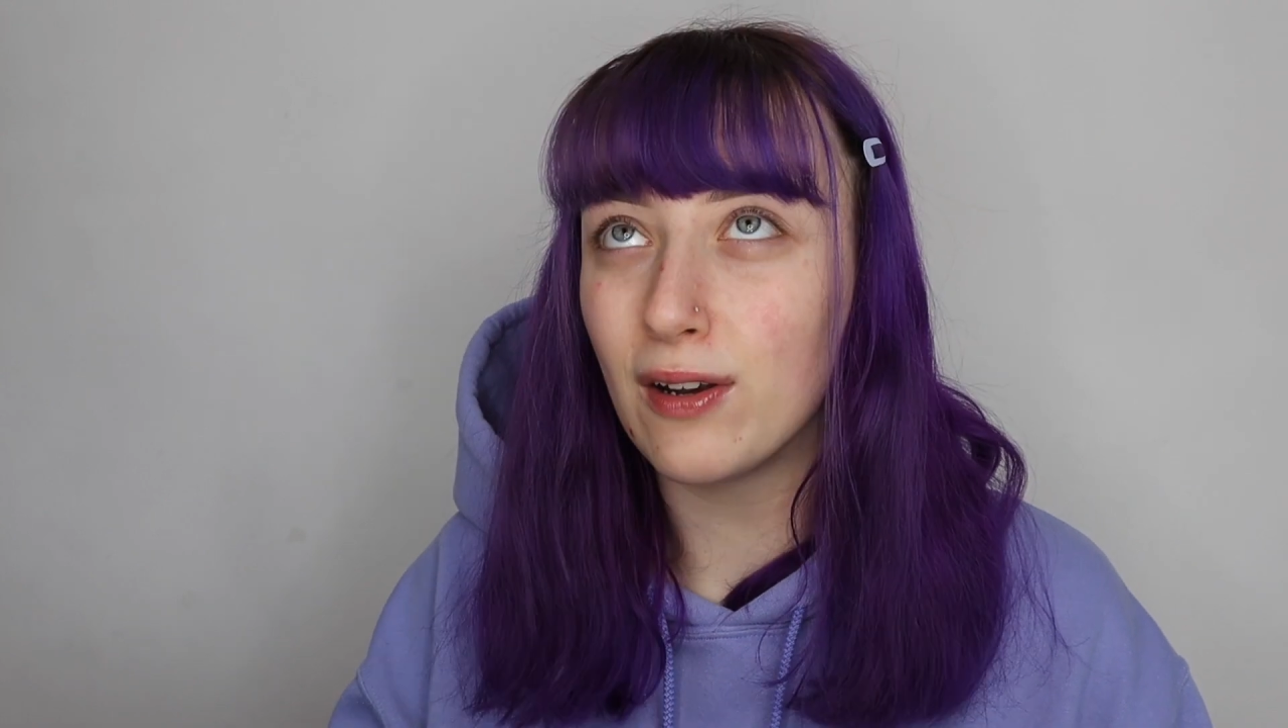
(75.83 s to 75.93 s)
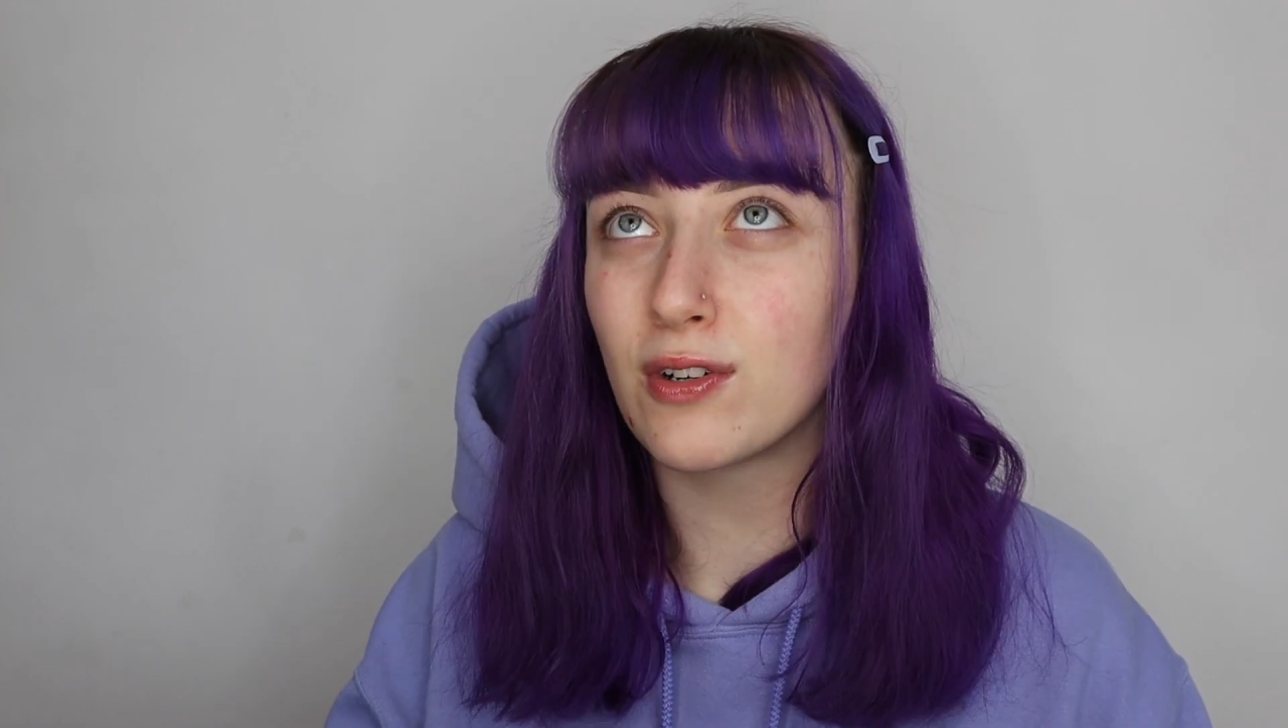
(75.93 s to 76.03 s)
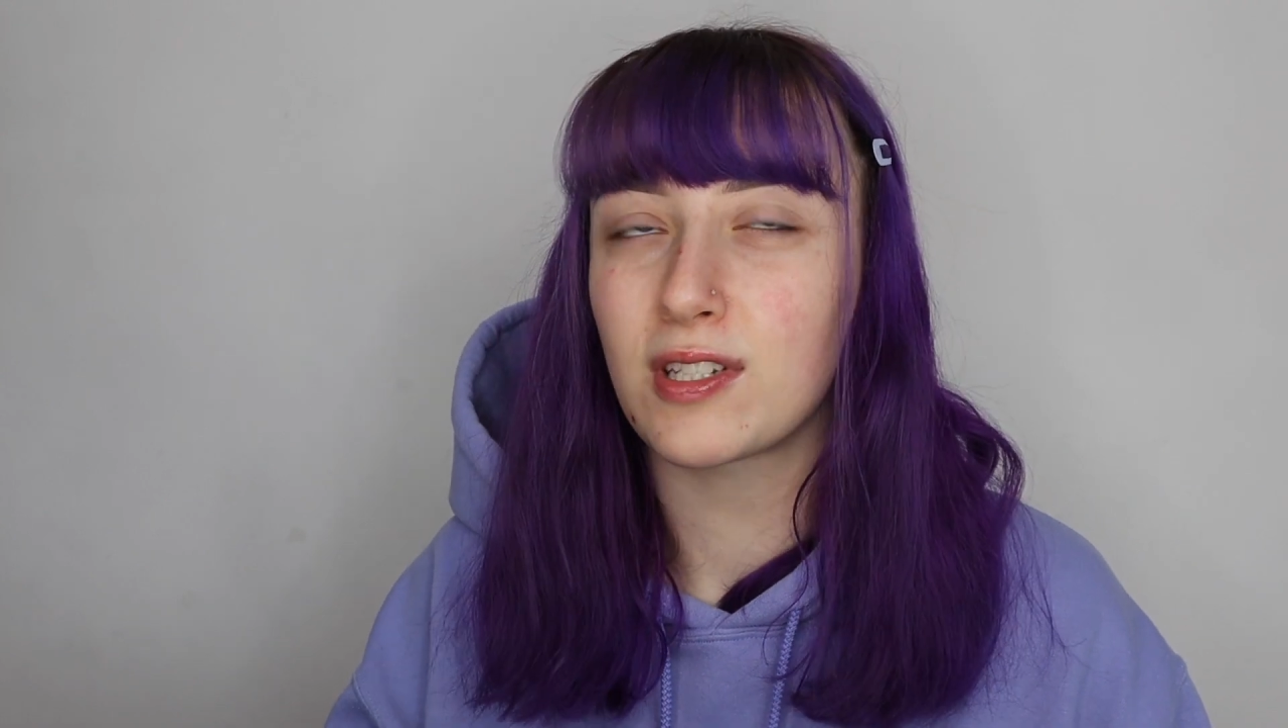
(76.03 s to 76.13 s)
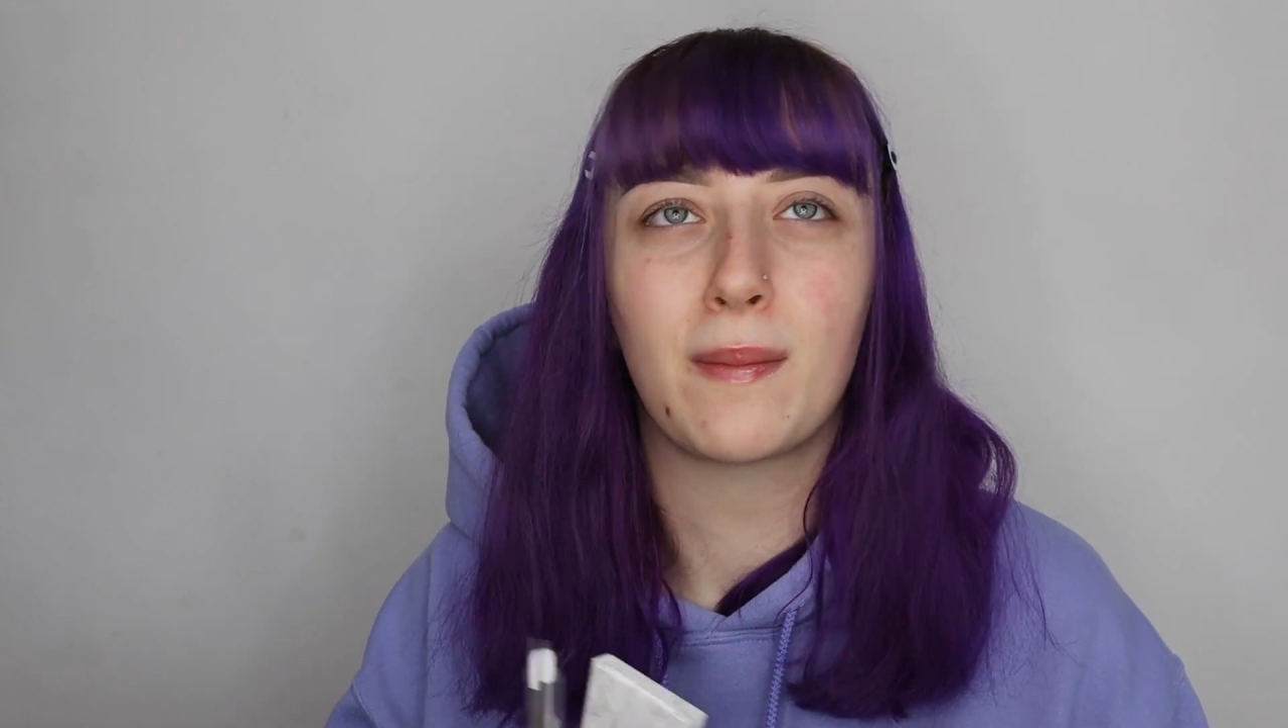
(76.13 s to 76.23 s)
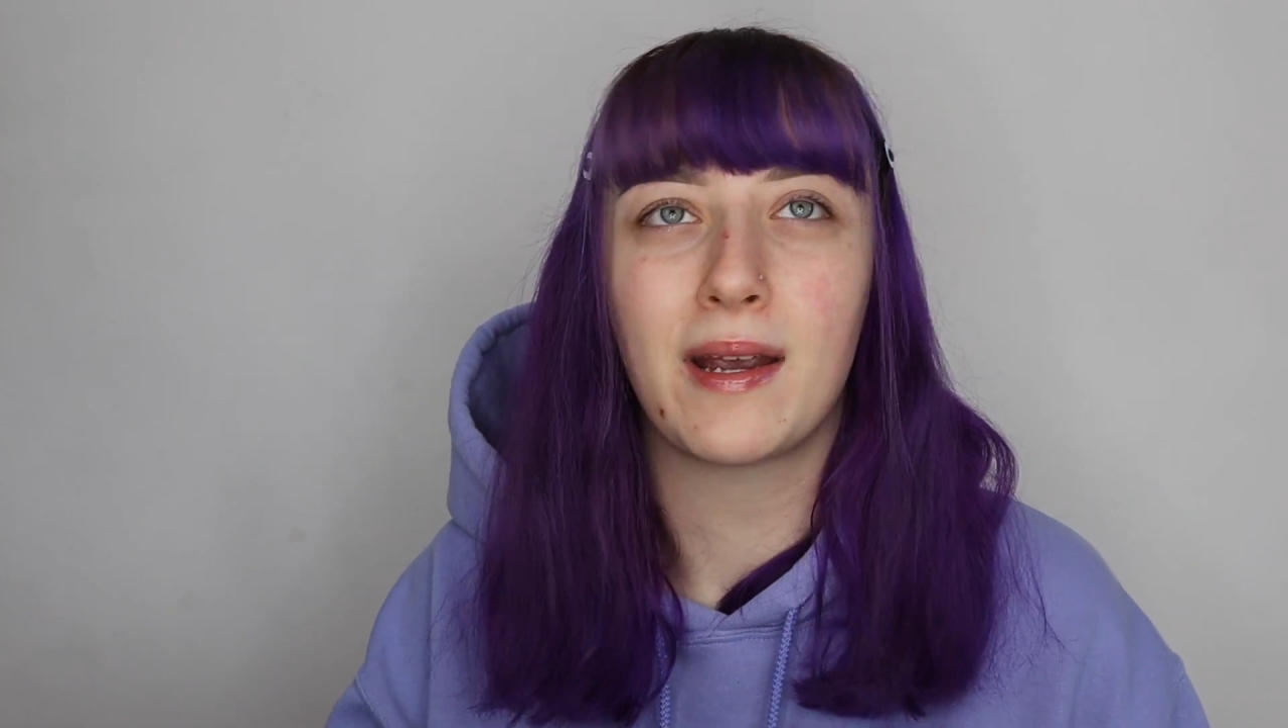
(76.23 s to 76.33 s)

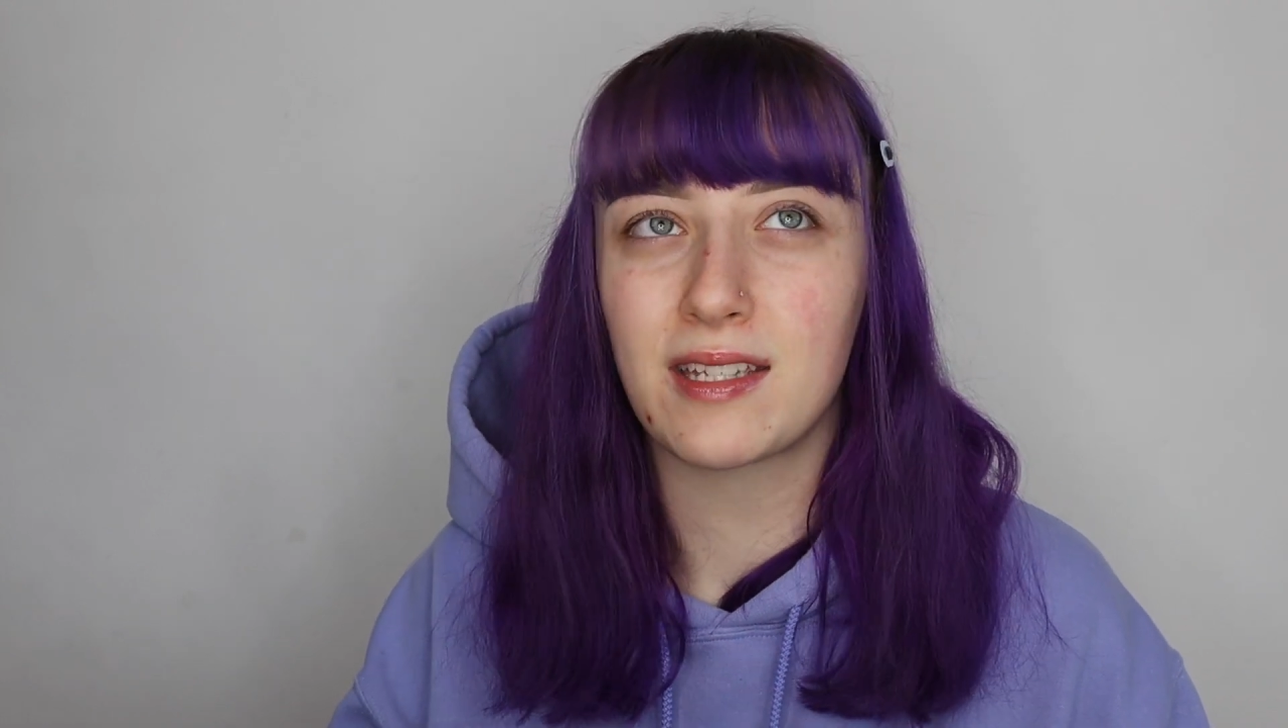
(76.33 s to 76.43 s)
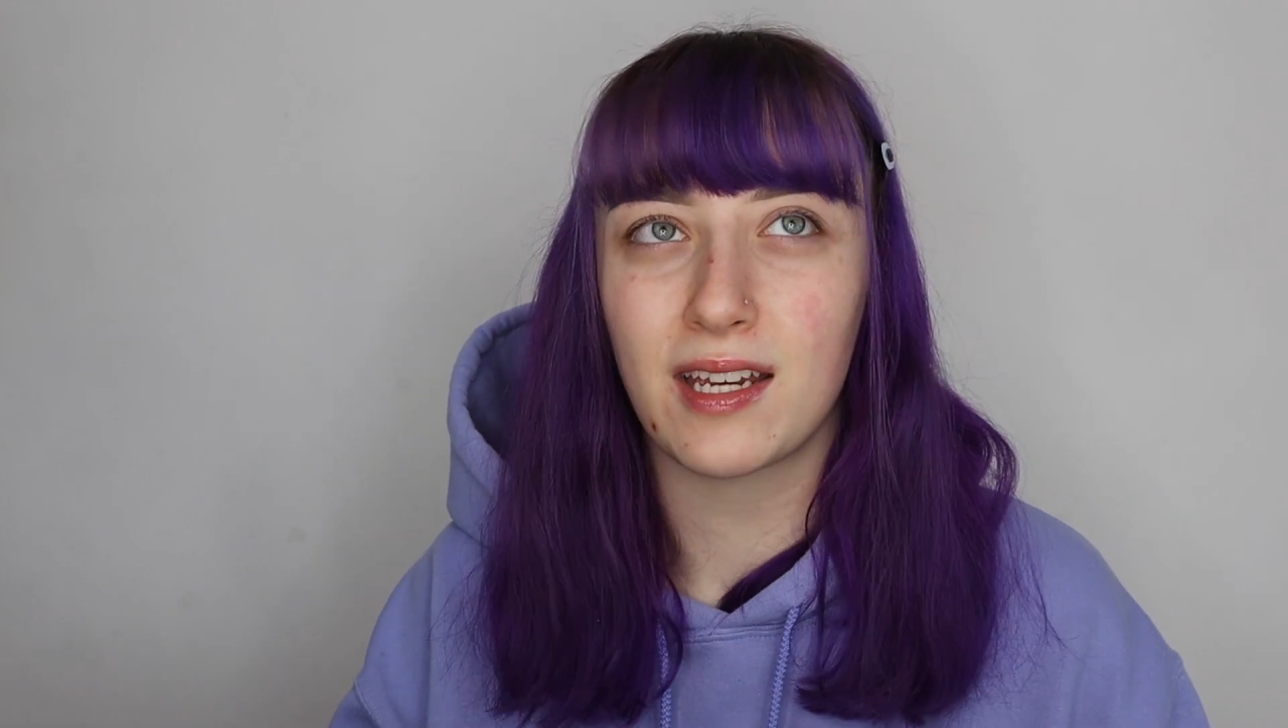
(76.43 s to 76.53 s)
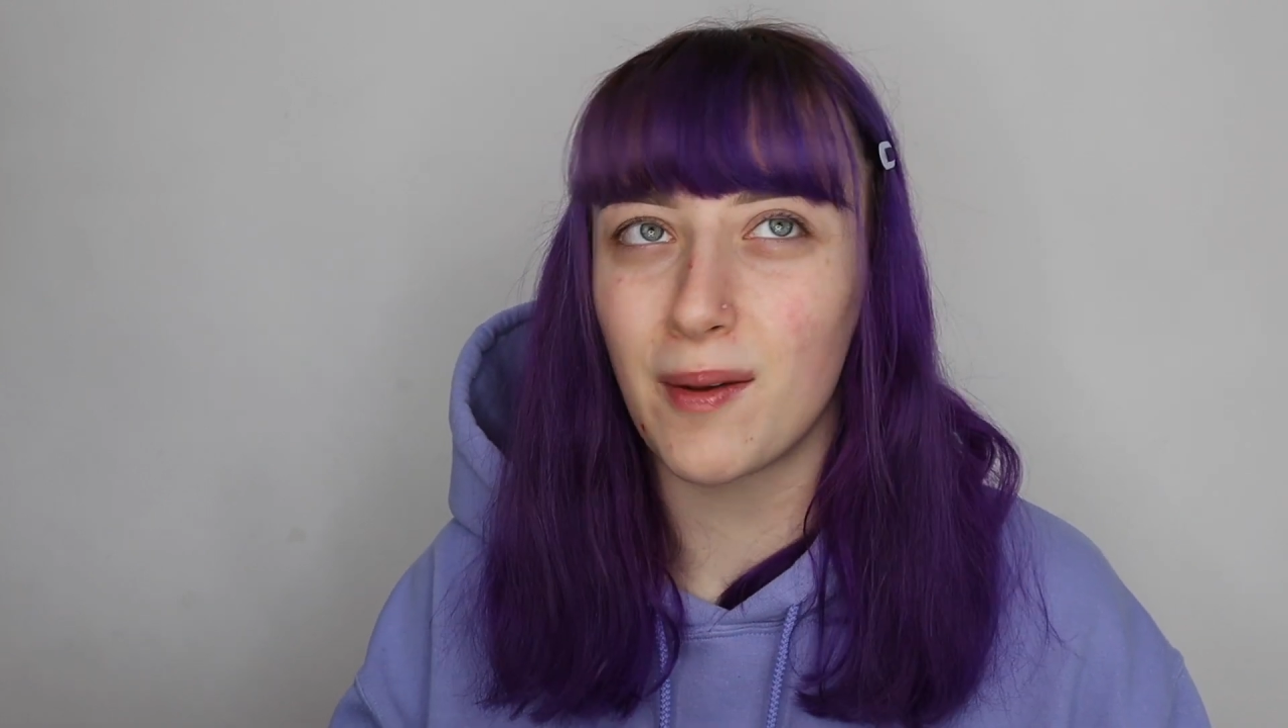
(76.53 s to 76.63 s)
looks amazing.